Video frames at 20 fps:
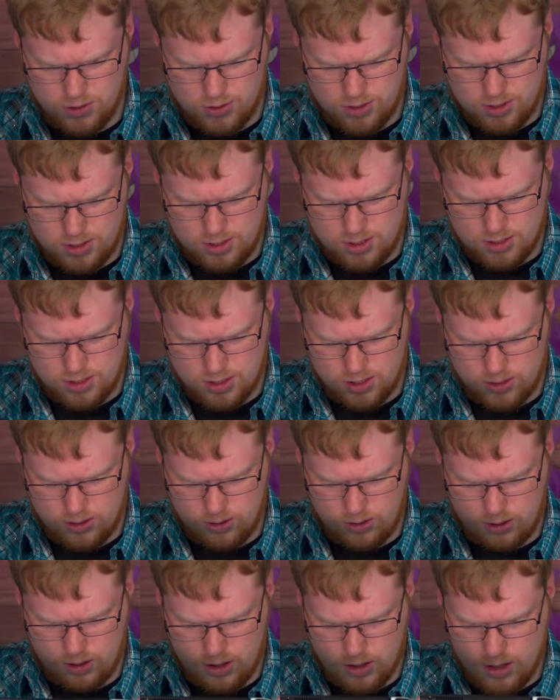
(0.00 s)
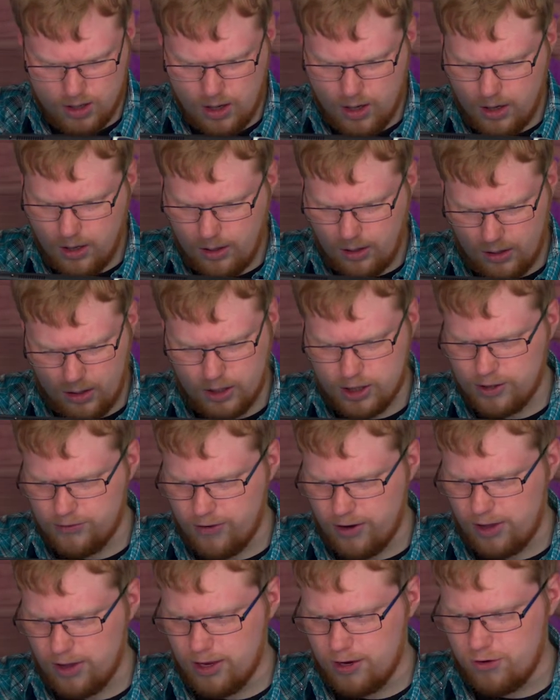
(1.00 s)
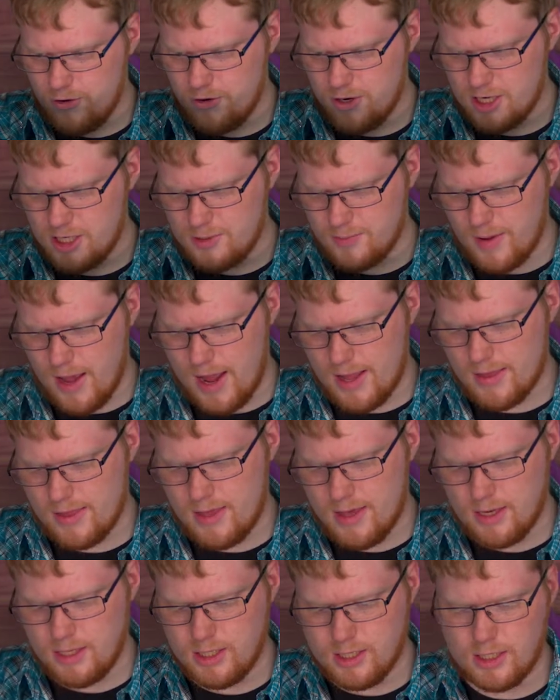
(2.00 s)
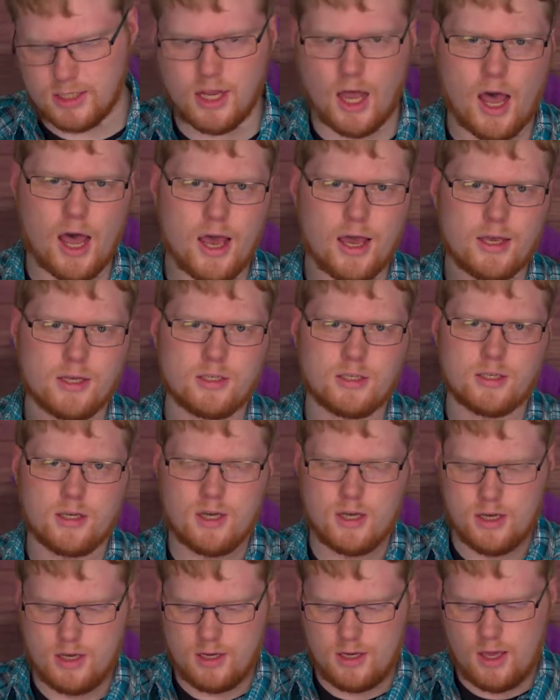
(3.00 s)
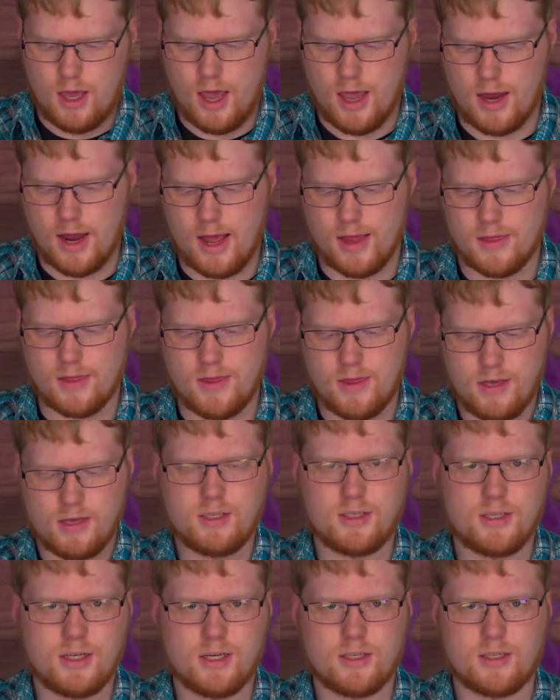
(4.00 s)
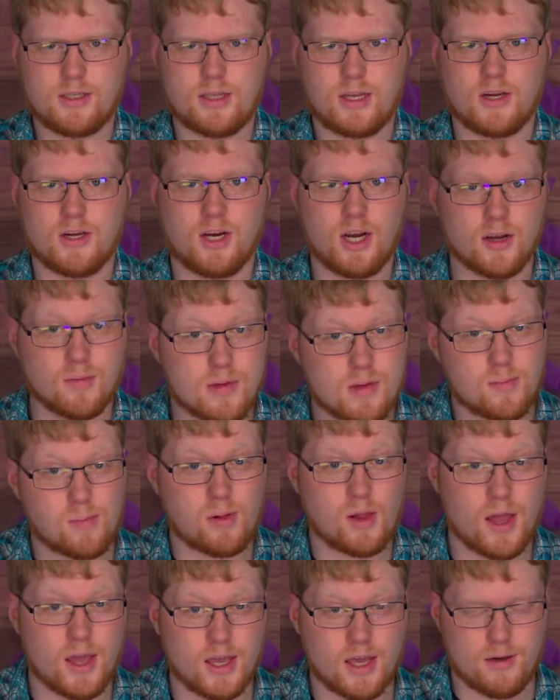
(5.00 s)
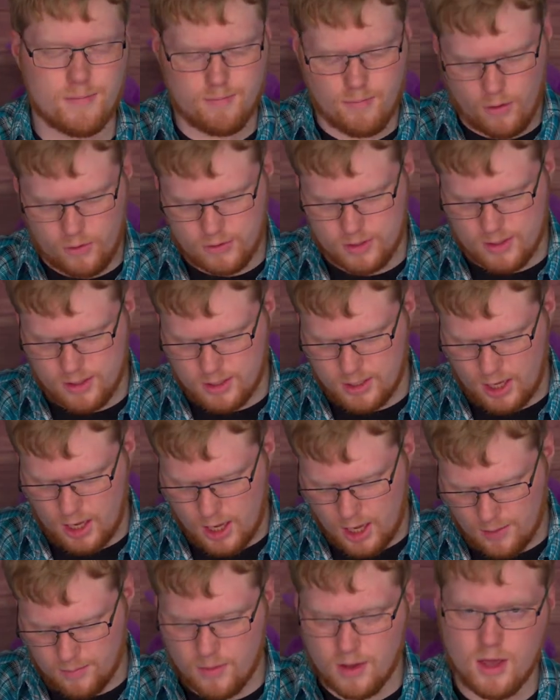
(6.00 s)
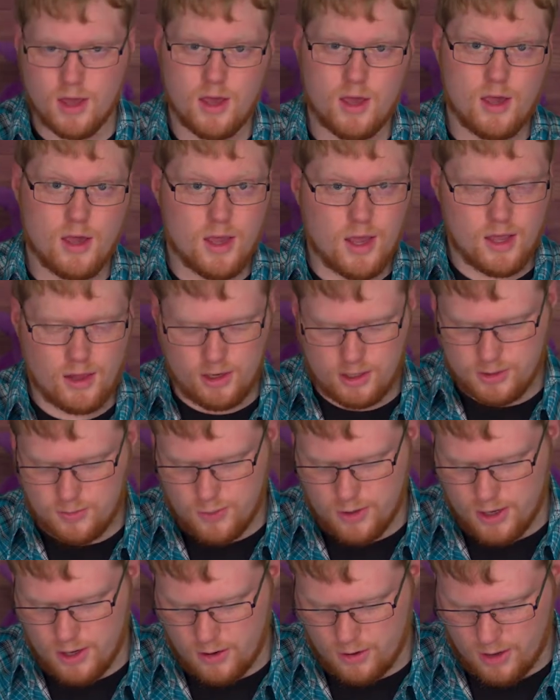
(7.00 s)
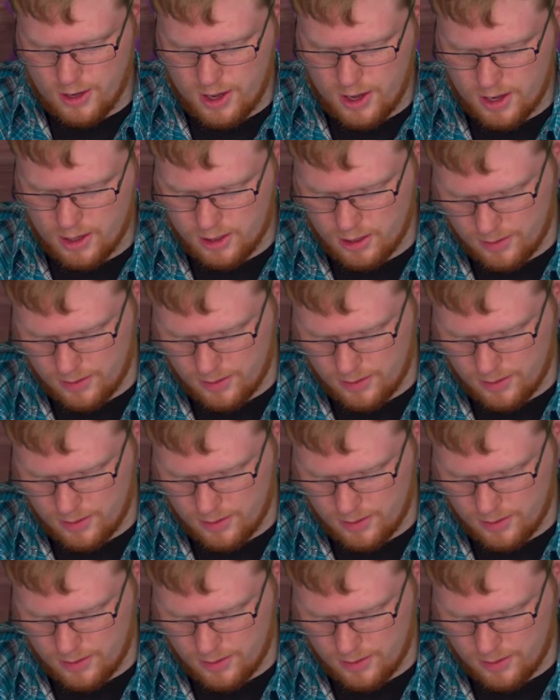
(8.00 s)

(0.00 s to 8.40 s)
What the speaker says: It still looks fairly crisp at this size and at this distance that you're going to be playing it most of the time. It looks pretty okay.